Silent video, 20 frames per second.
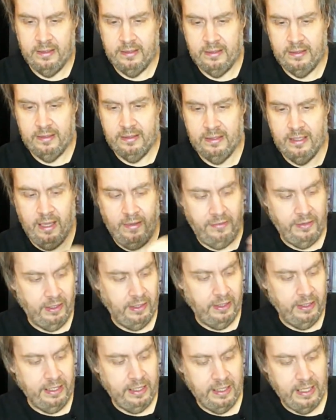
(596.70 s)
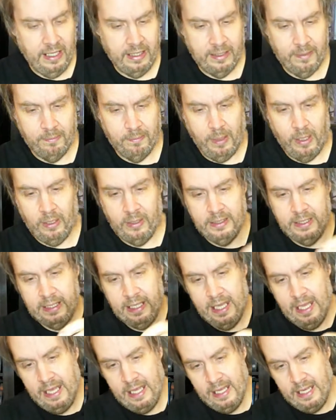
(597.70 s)
Definitely got the balding
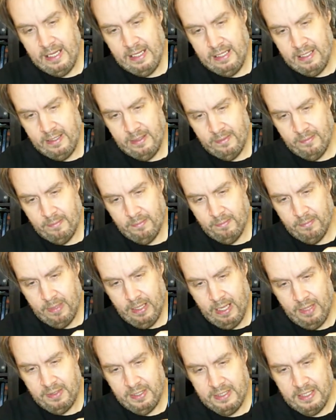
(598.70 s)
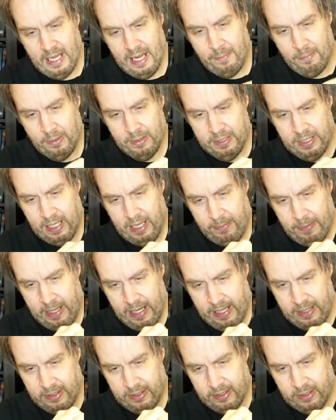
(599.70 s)
head and the dapper top
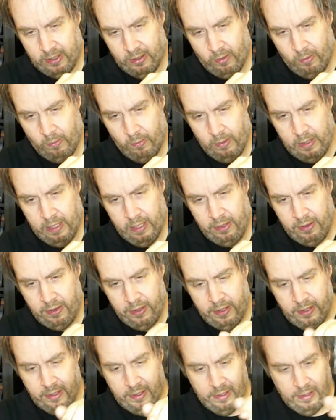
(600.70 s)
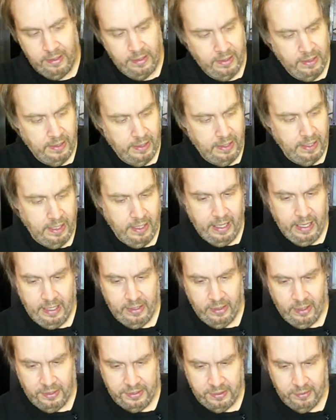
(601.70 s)
hat to go with.
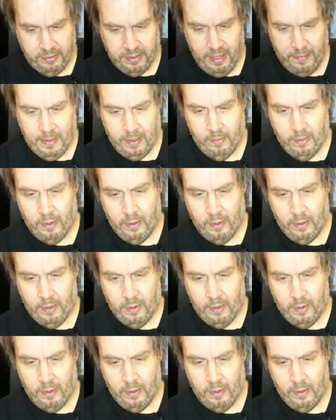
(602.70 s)
and also coming with a